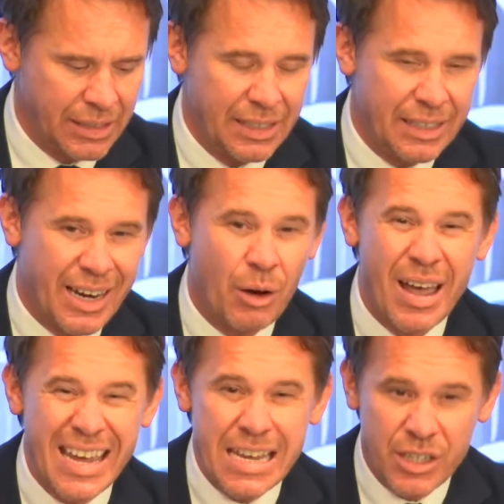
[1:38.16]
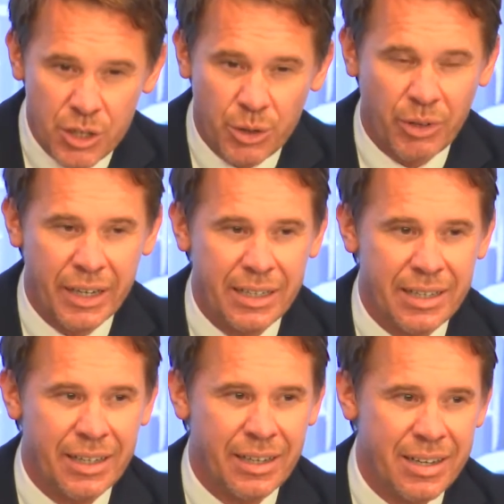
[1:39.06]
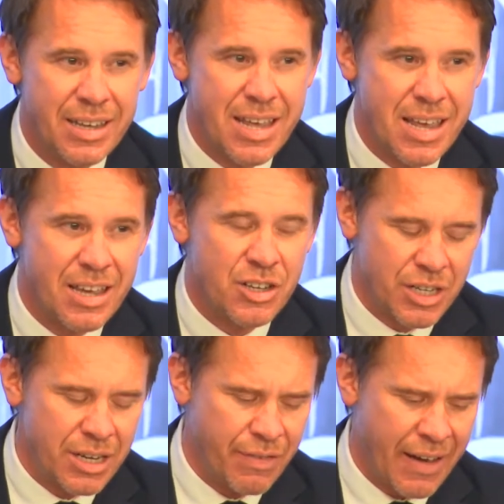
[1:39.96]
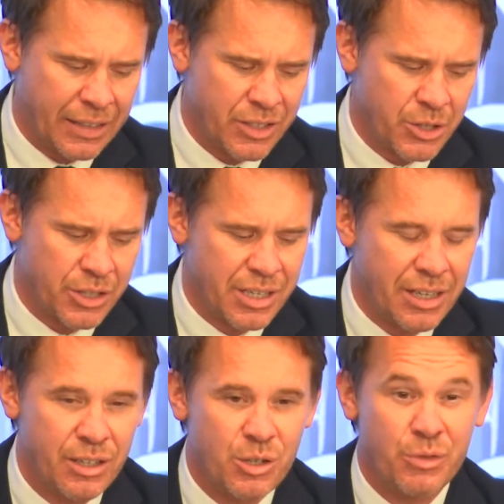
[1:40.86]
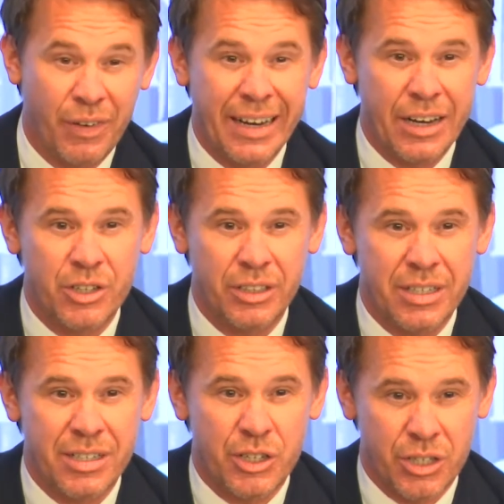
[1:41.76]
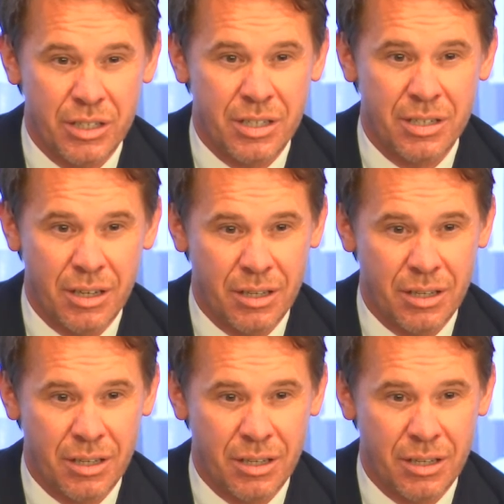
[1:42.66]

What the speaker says: Now, integrating ESG factors into financial decisions,